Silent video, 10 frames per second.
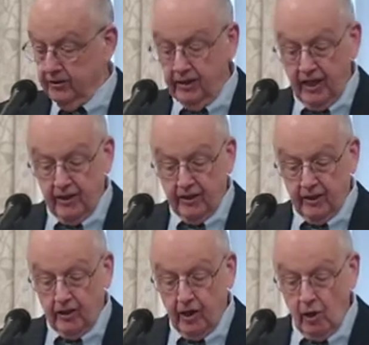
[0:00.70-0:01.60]

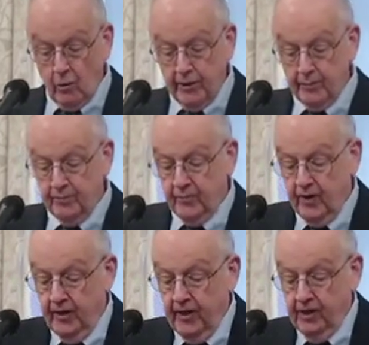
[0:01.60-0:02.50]
Aldana Cohen,
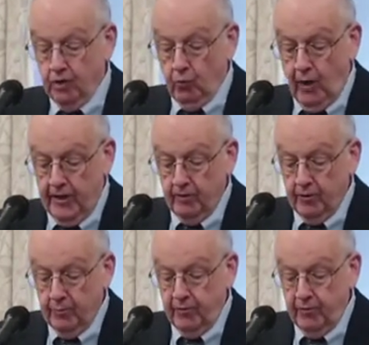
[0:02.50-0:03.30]
is a writer